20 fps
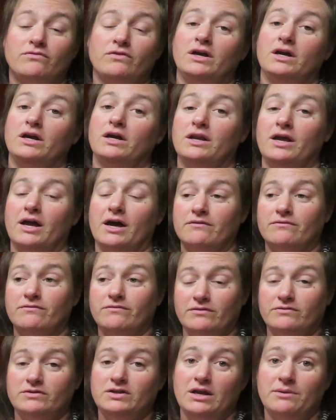feet and
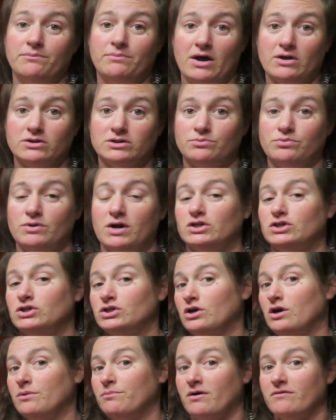15 pounds of
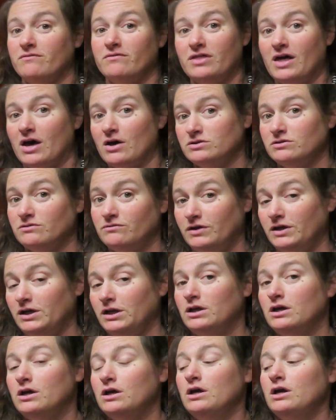pressure above 1,000
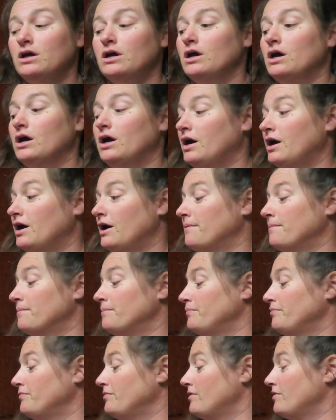feet,
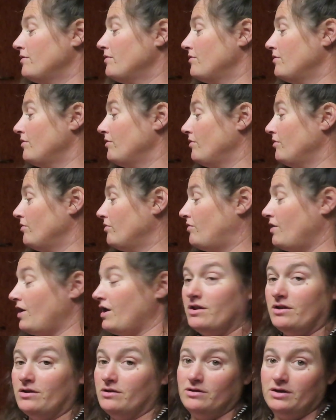
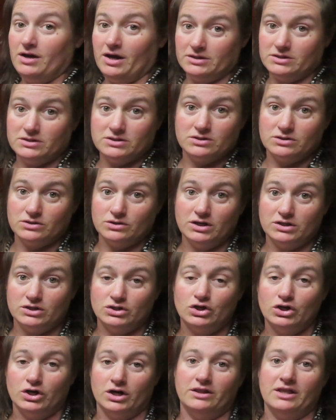then it's
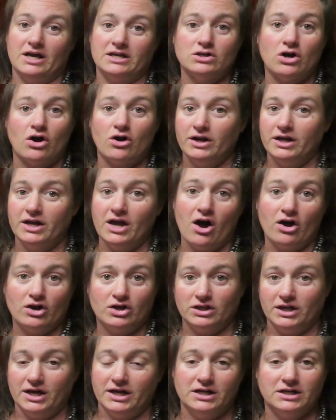good. That's already
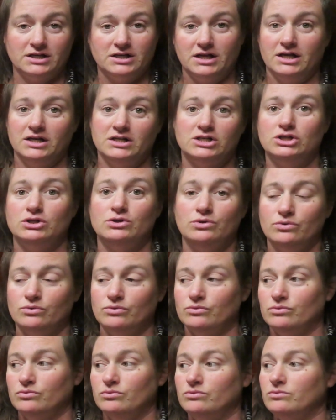calculated
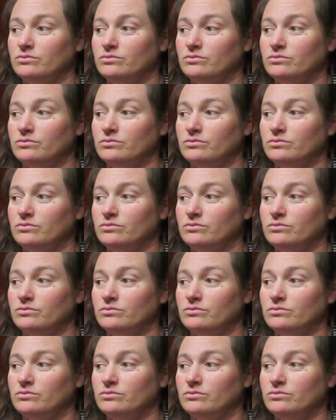into